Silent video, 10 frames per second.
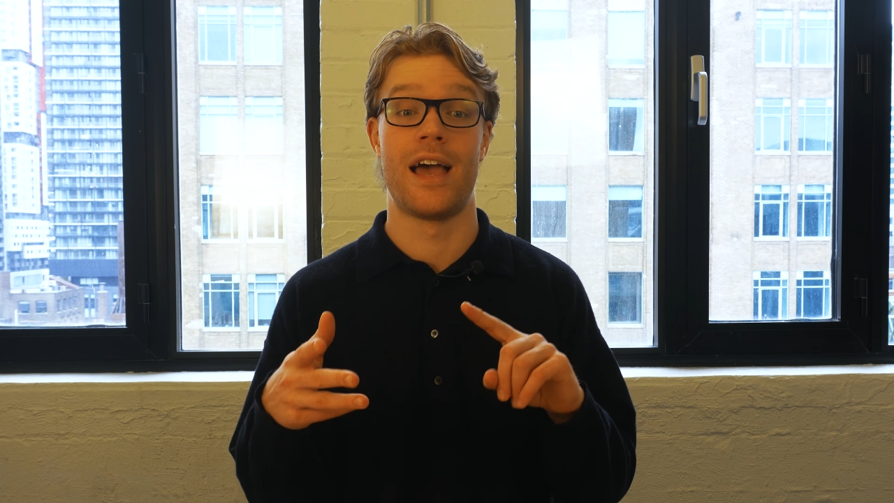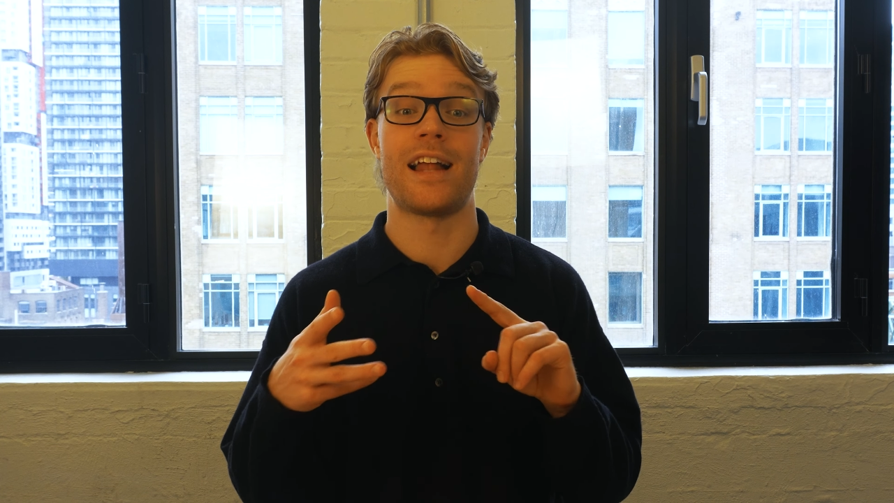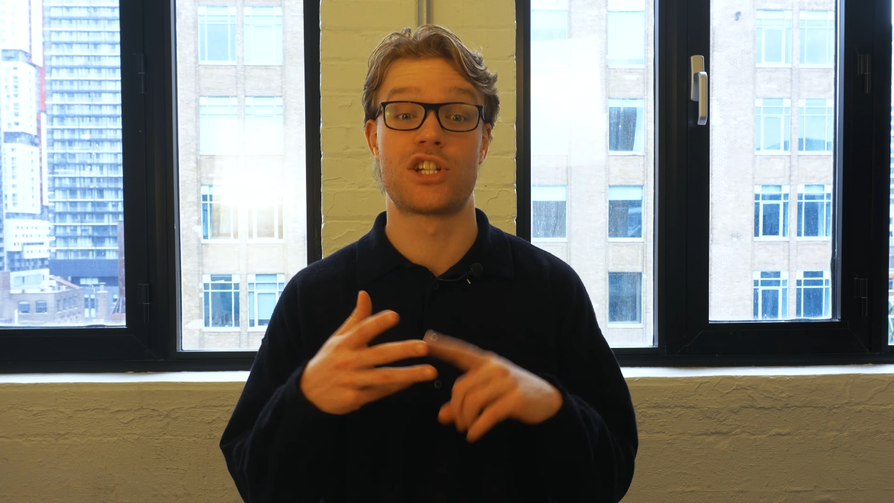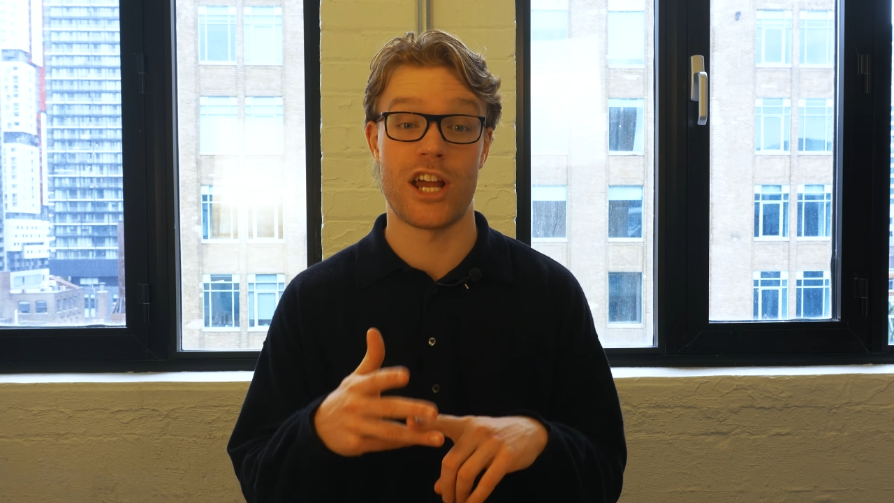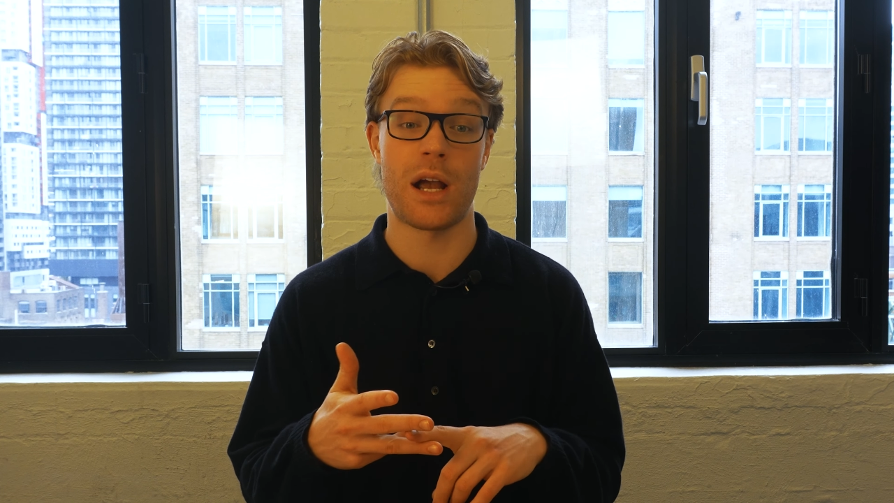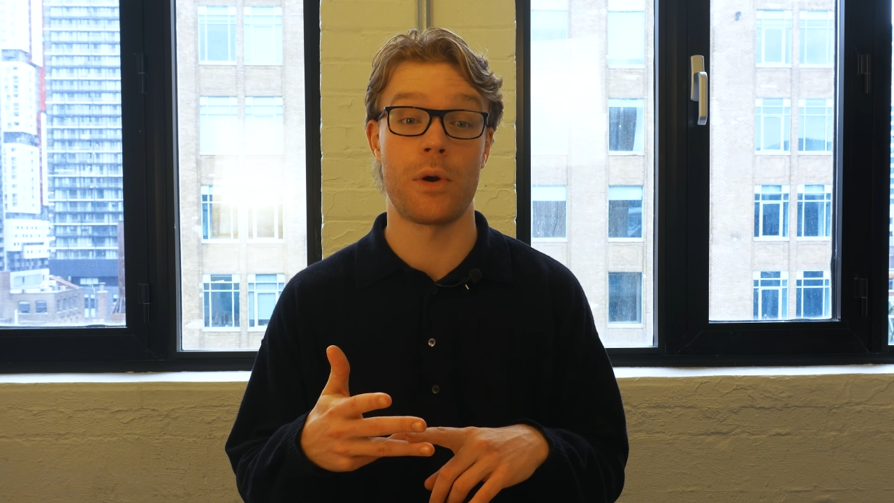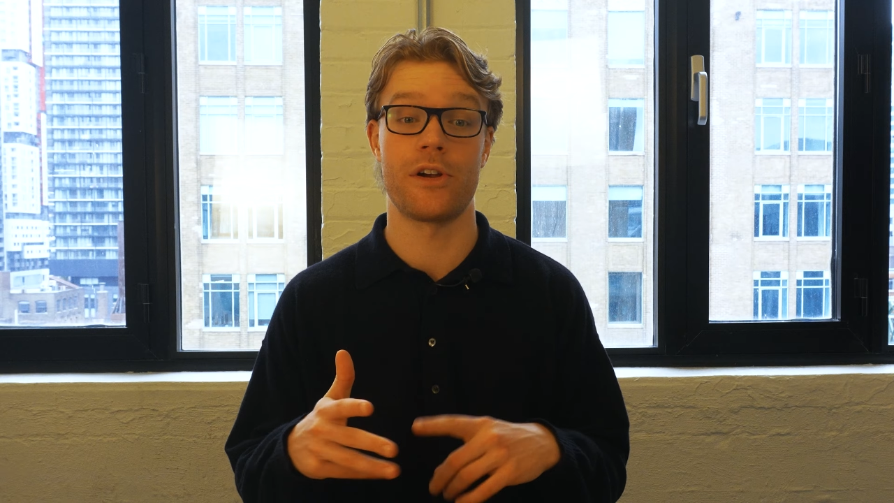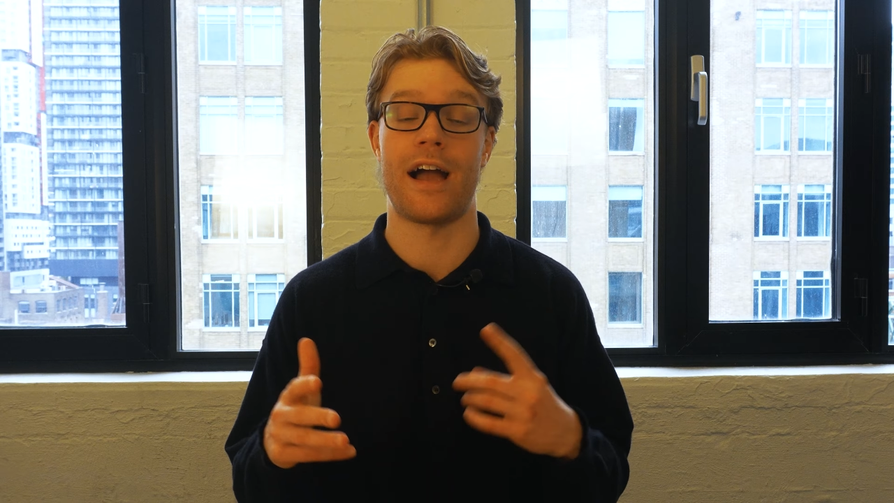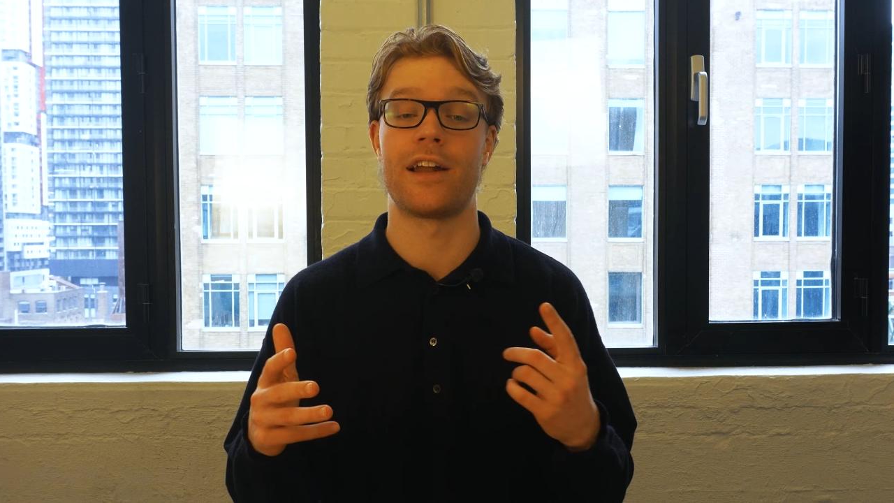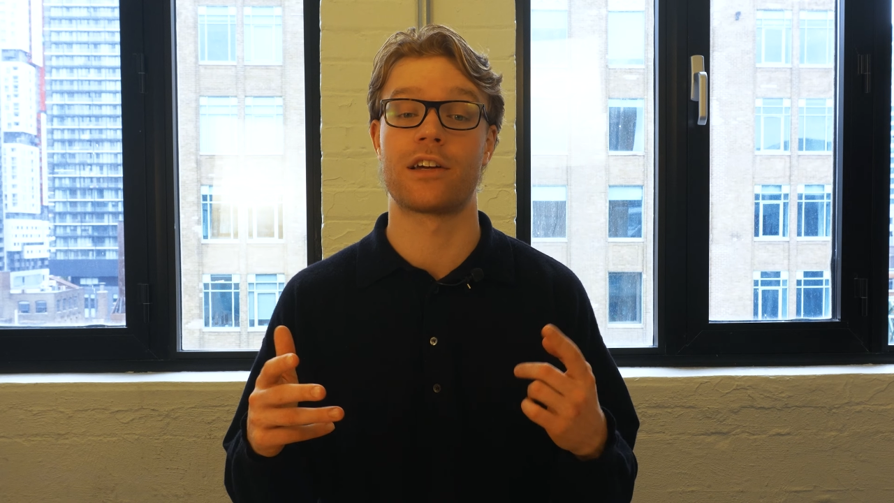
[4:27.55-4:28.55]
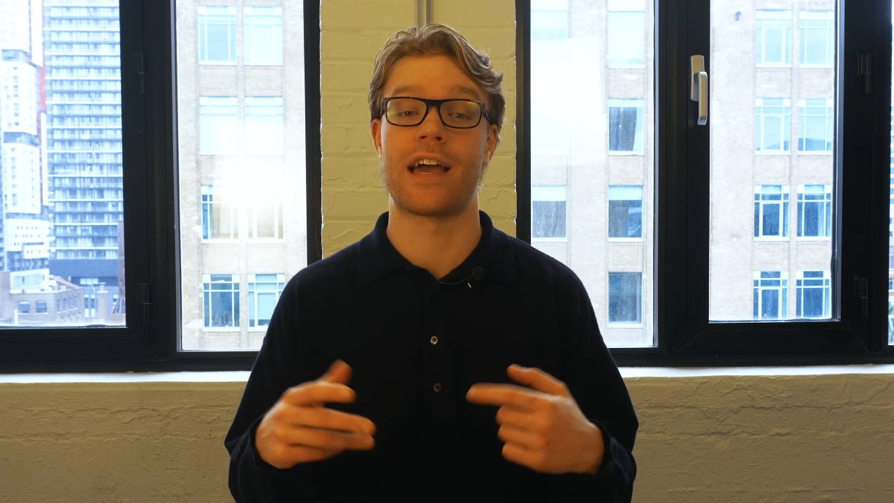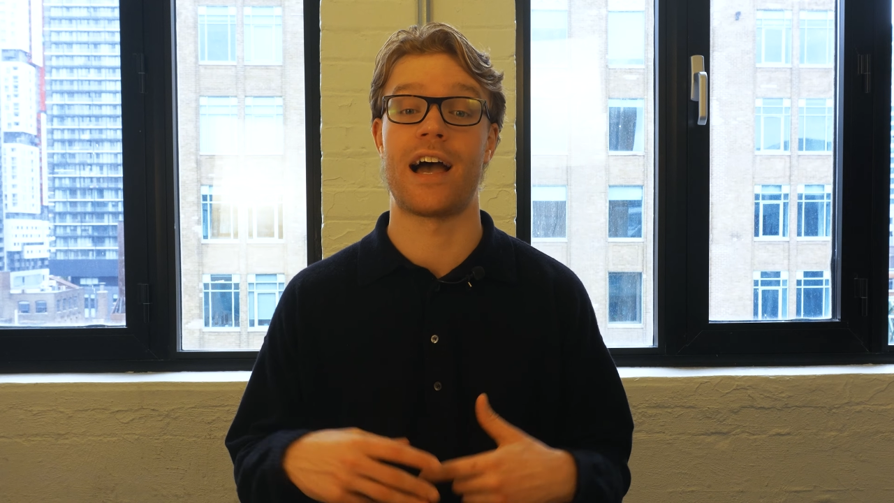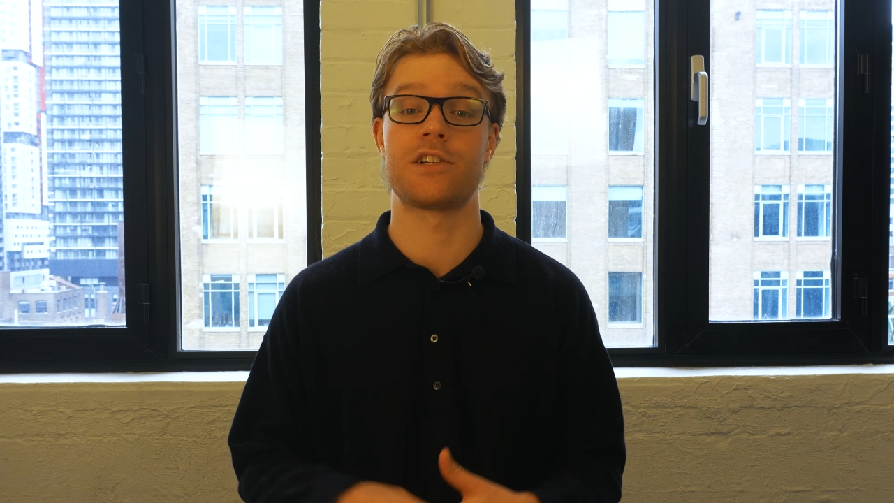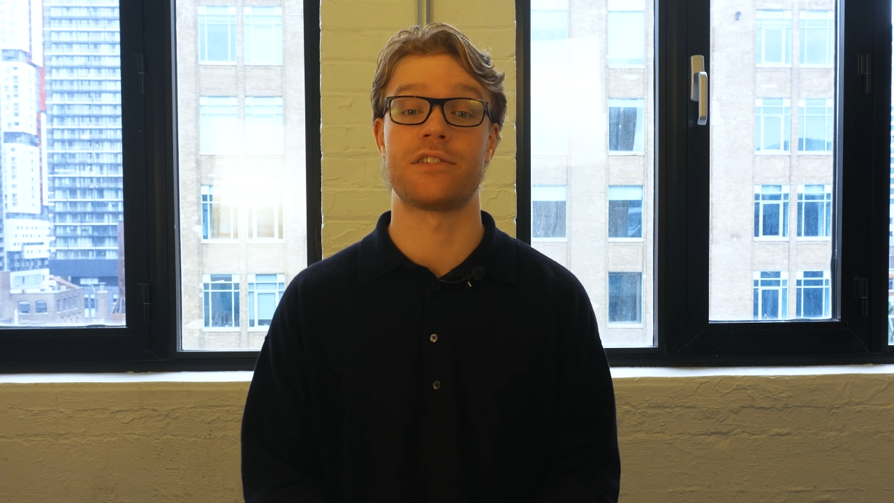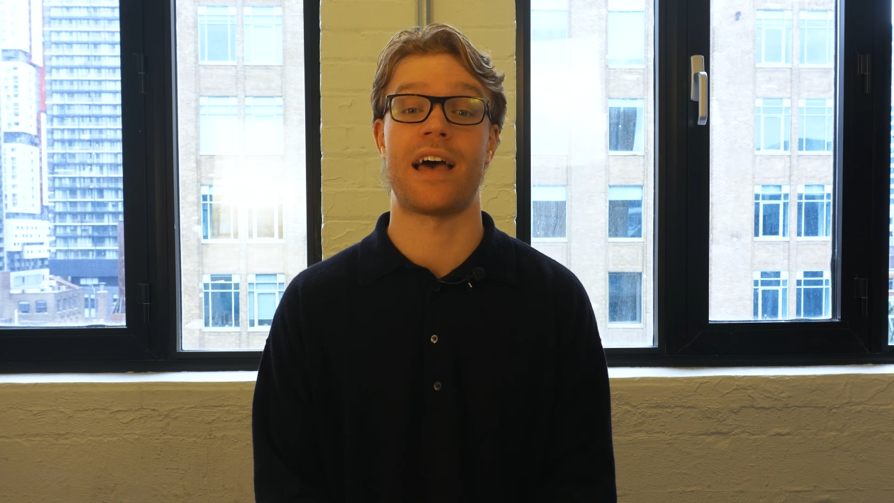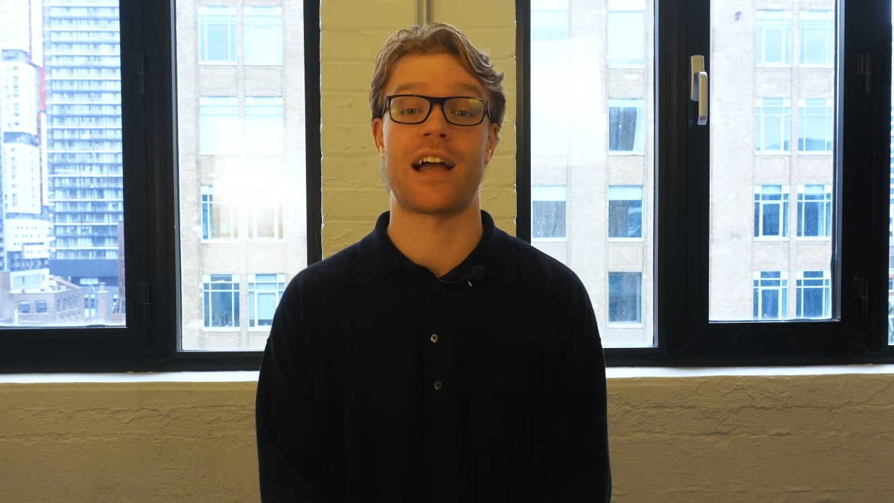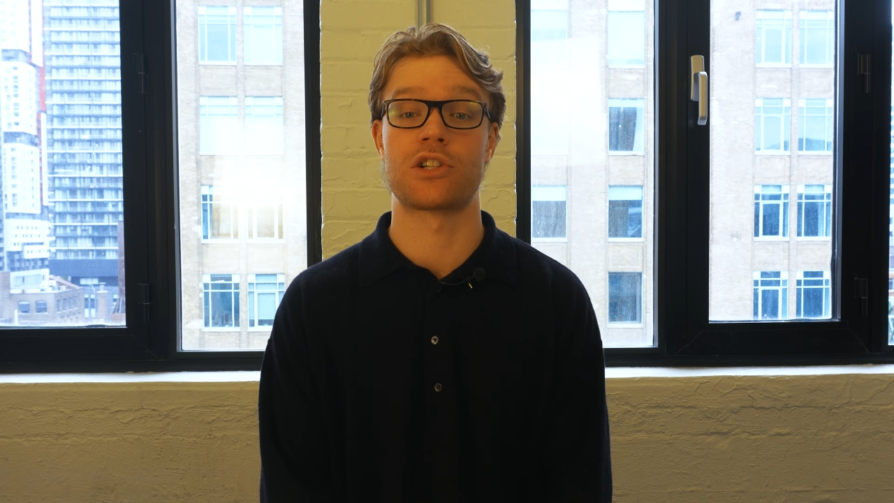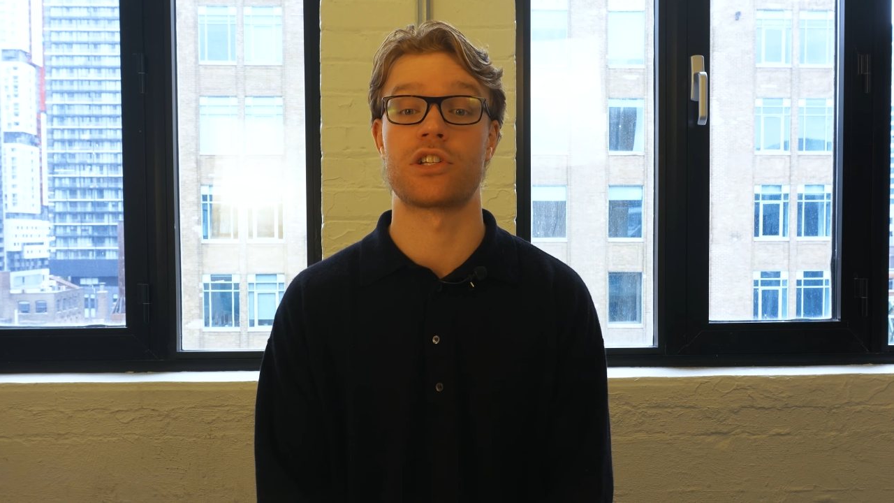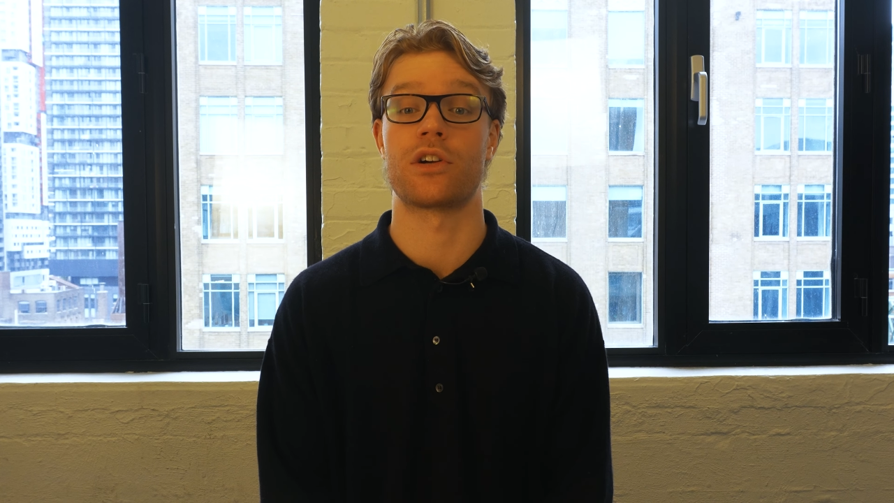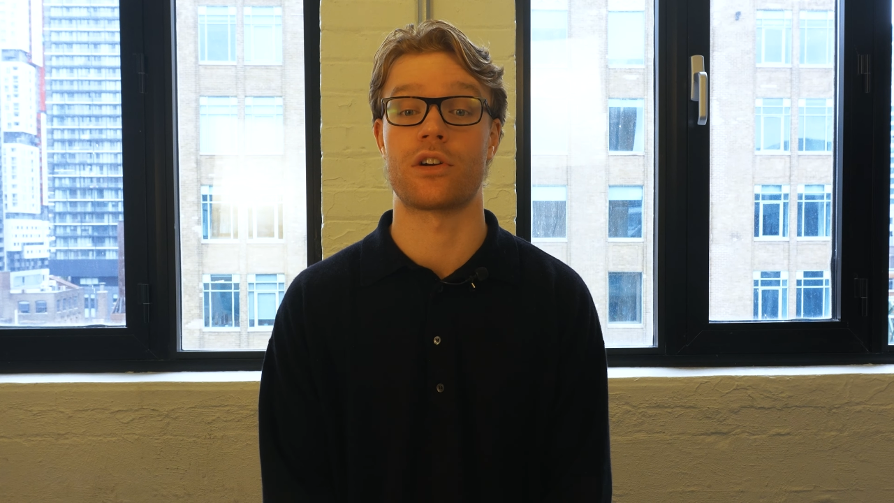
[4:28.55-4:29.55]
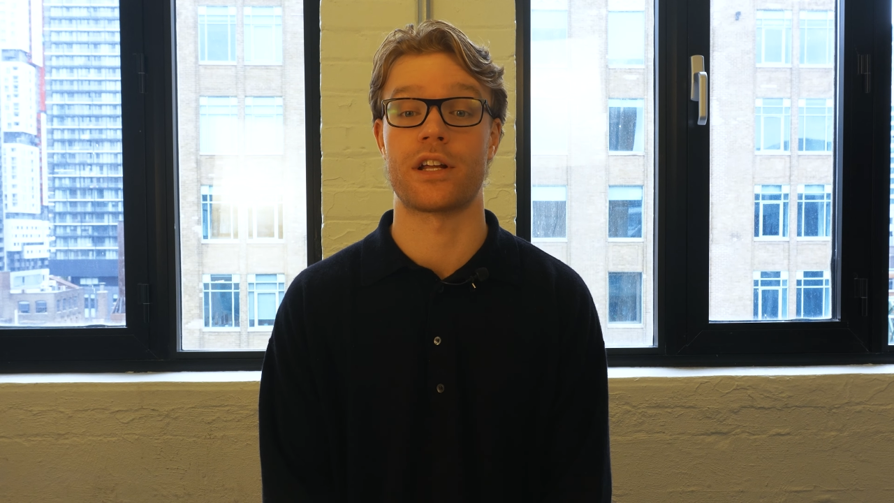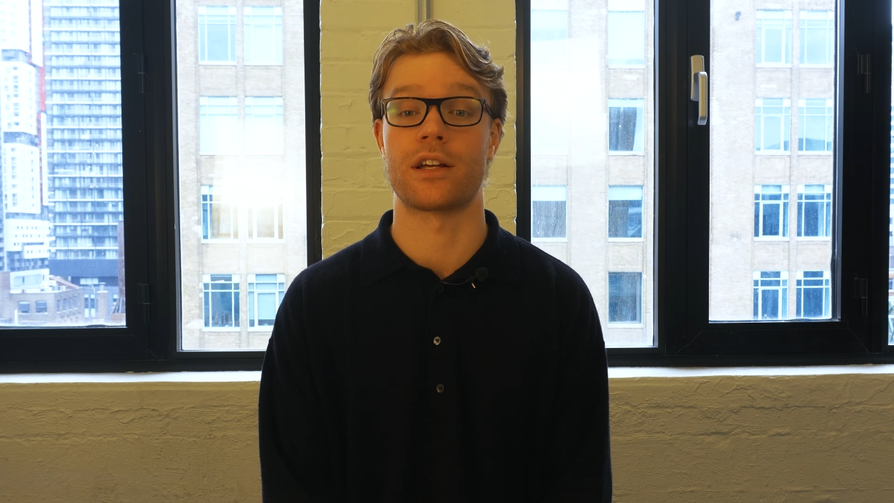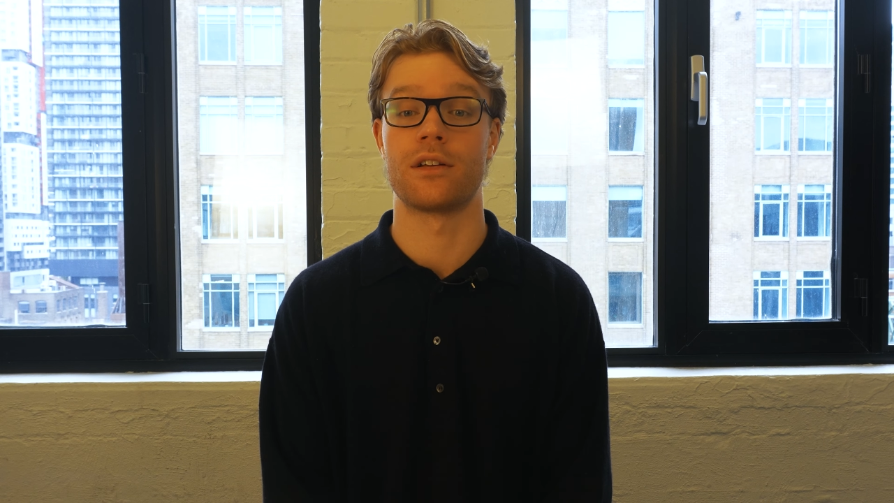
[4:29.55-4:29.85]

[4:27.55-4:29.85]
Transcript: and check what your idle cash is actually earning.